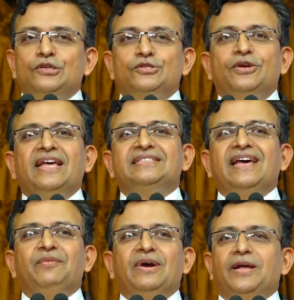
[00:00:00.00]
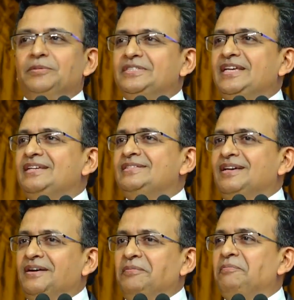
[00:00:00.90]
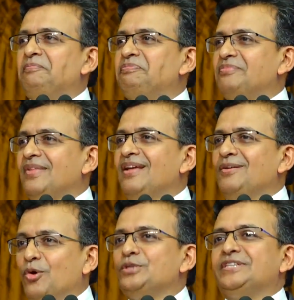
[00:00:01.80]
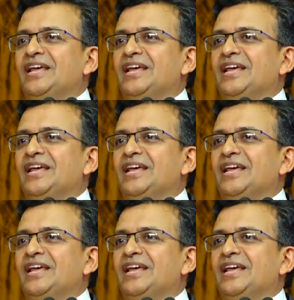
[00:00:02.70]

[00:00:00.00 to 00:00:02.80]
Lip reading: So next day I went up and says, "Coach,